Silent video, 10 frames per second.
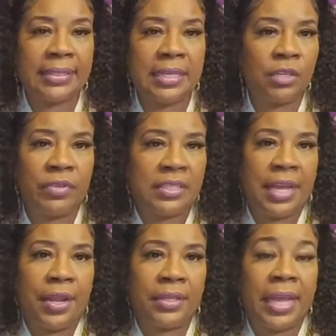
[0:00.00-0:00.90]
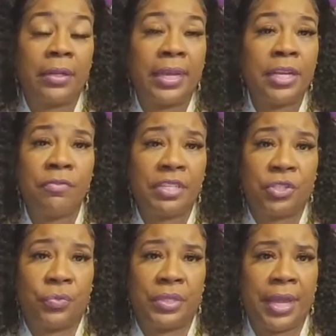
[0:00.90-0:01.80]
the ignorance. They they're ignorant
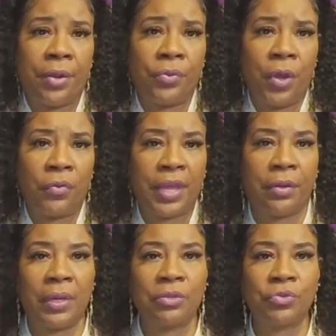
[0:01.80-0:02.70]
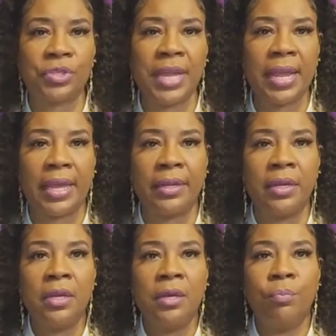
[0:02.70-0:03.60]
to it. They don't know. They don't understand. Mm-hmm.
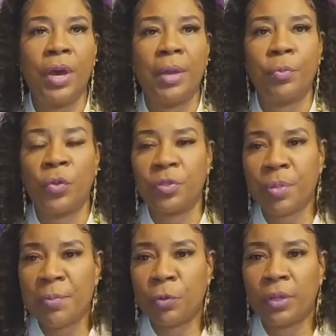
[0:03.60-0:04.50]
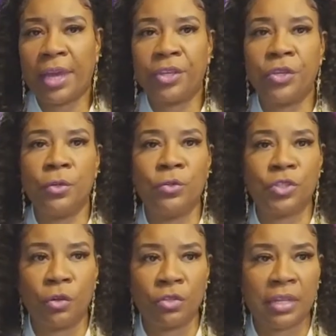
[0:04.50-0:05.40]
But with people like you,
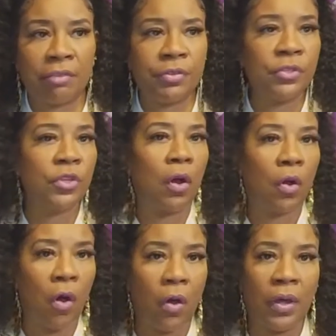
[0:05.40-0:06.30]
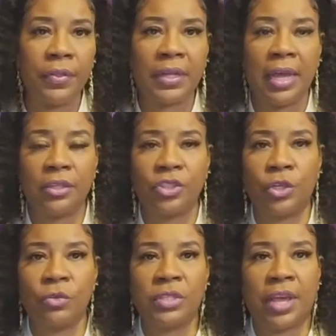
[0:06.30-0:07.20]
shows like Real Talk, all other kind of
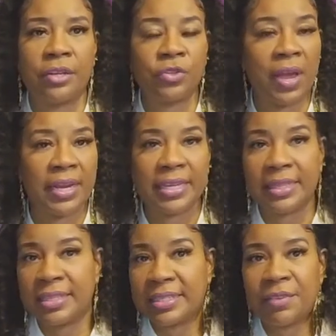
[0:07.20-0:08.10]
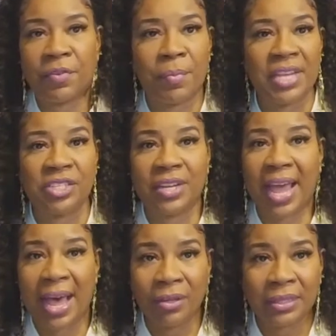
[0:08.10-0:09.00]
shows that are trying to get this information
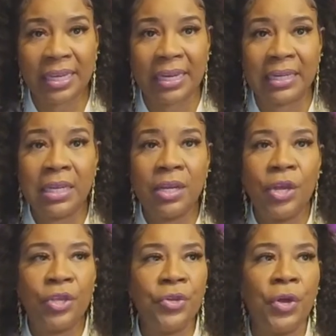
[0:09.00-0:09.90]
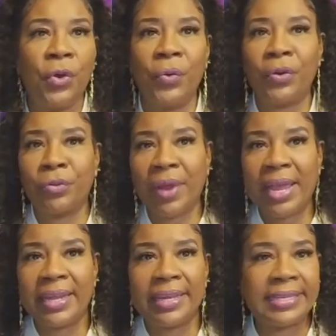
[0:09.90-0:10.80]
out there, you know,
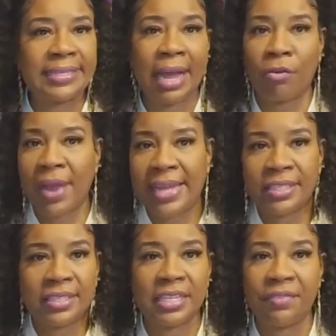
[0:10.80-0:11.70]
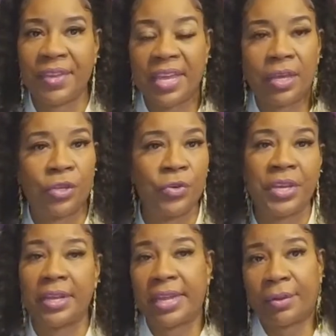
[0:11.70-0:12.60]
granted, it's not Ratchet TV. You
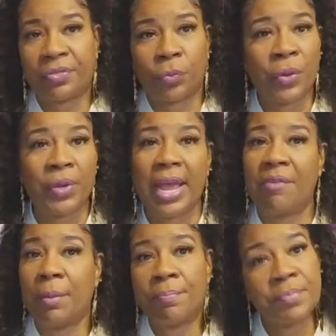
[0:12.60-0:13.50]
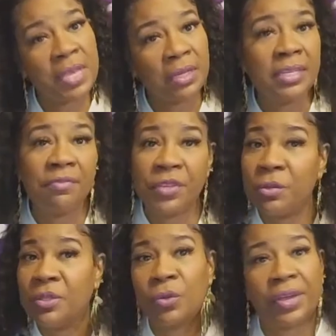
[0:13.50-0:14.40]
could get a we would have a million
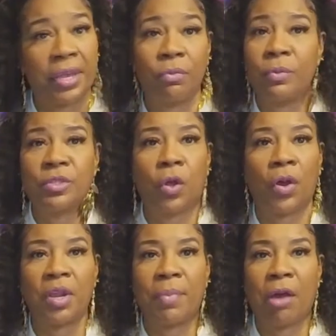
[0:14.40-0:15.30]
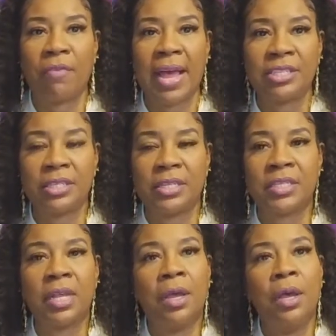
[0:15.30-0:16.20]
views on here. We was exactly. talking about ratchetness,
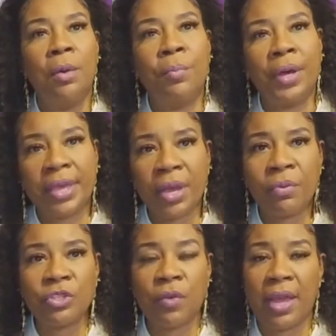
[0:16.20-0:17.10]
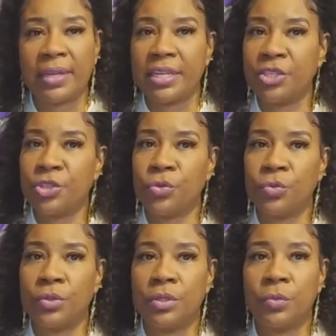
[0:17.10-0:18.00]
but here we're trying to get
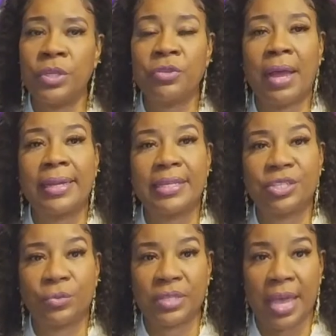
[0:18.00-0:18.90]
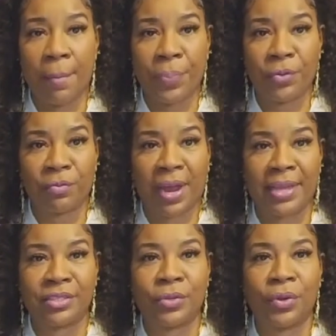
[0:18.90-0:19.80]
you we're trying to get your temple
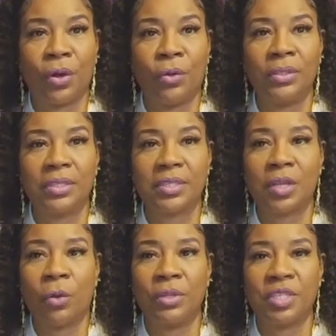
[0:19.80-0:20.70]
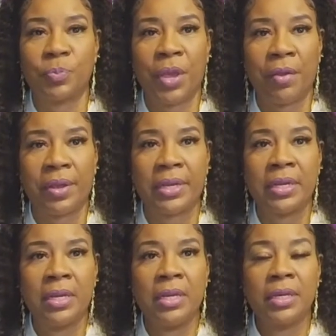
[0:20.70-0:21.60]
right so the holy mm-hmm. holy spirit
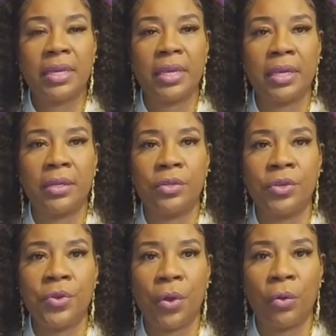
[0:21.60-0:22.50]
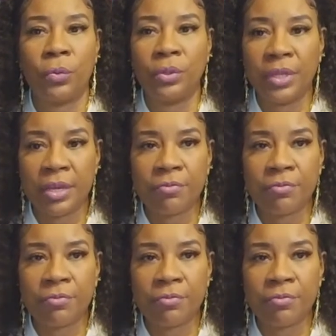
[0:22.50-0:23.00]
can you know and dwell